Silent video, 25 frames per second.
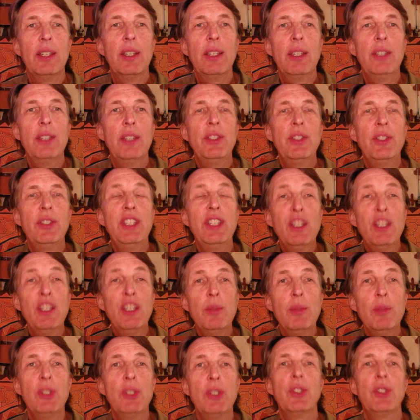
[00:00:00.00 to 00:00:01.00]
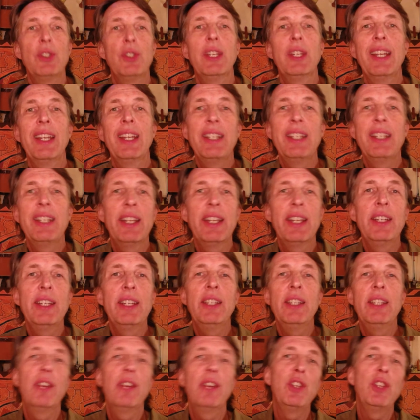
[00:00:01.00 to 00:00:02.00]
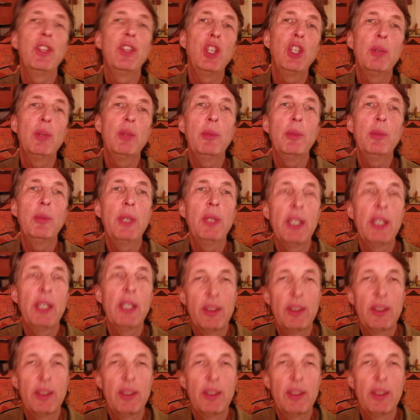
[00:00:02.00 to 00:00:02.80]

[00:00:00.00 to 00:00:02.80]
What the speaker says: is the image and identity of the human being.